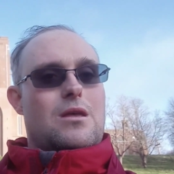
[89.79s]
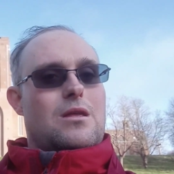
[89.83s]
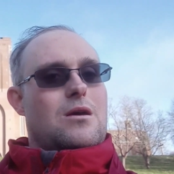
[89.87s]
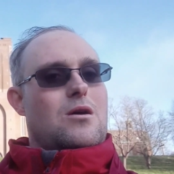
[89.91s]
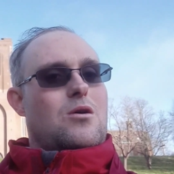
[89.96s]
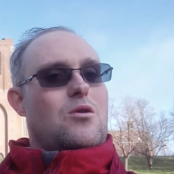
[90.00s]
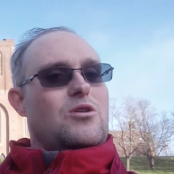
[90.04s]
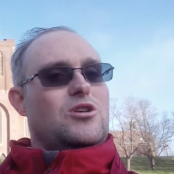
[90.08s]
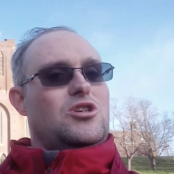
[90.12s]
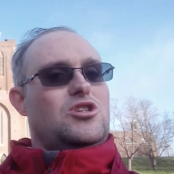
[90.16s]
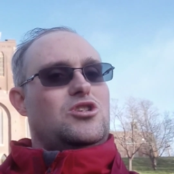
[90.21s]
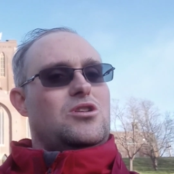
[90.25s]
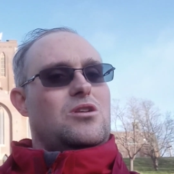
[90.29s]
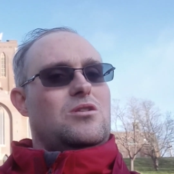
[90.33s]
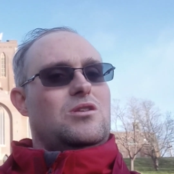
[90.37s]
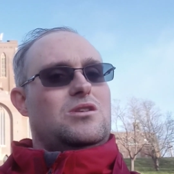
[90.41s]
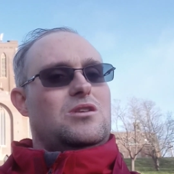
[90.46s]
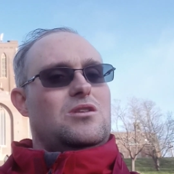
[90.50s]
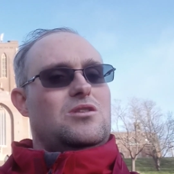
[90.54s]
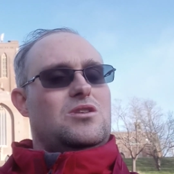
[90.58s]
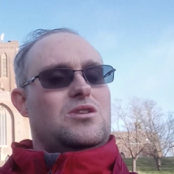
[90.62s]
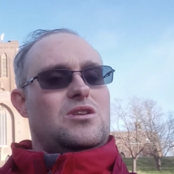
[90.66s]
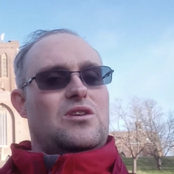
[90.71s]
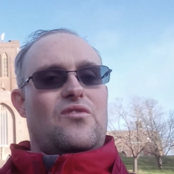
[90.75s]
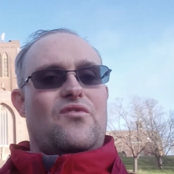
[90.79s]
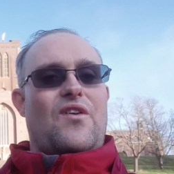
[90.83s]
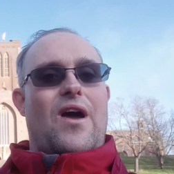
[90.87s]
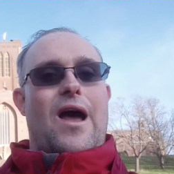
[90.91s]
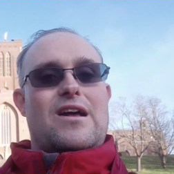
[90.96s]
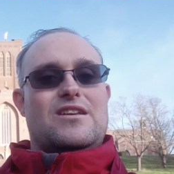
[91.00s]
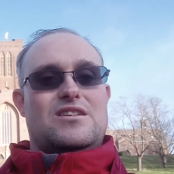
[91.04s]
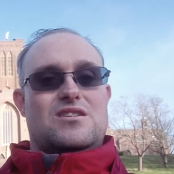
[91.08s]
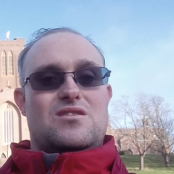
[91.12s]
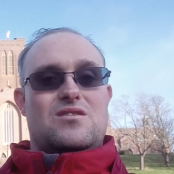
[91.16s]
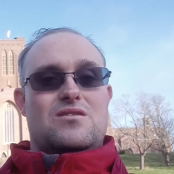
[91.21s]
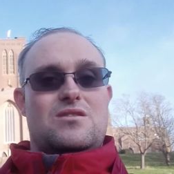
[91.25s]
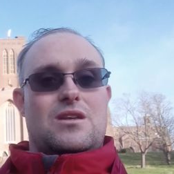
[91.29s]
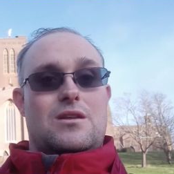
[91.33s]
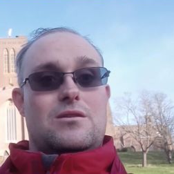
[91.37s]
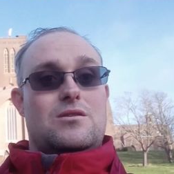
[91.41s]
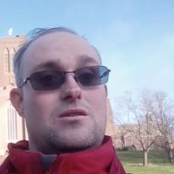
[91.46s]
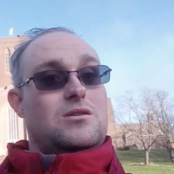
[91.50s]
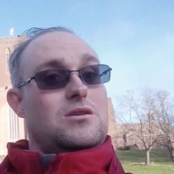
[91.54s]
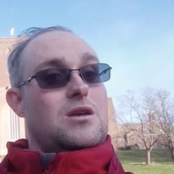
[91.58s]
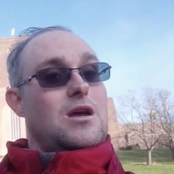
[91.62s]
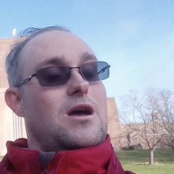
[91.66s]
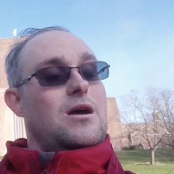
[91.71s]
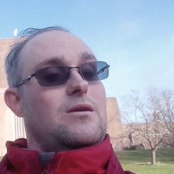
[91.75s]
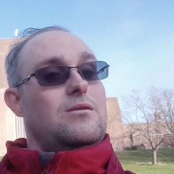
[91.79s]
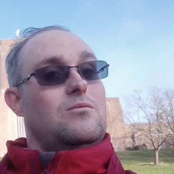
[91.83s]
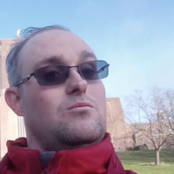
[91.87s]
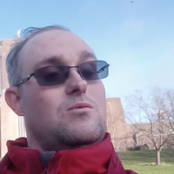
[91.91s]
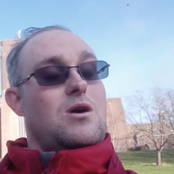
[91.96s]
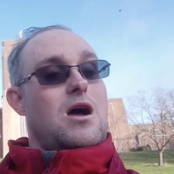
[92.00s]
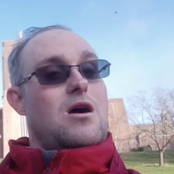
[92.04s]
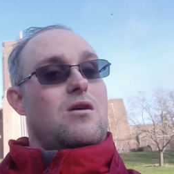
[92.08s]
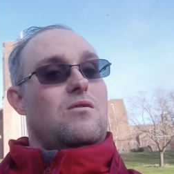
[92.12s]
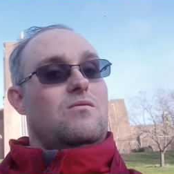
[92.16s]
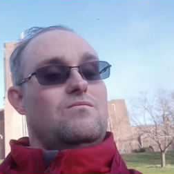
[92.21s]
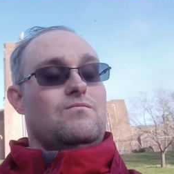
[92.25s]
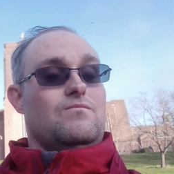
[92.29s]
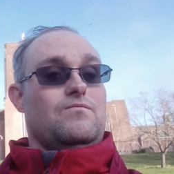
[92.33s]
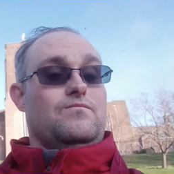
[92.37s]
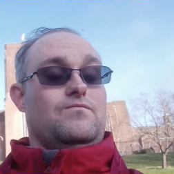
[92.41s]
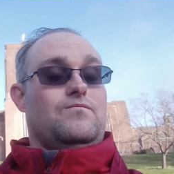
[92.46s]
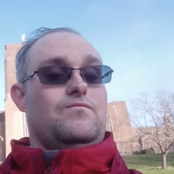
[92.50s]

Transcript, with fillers: The hottest June since 2000 and, uh, well,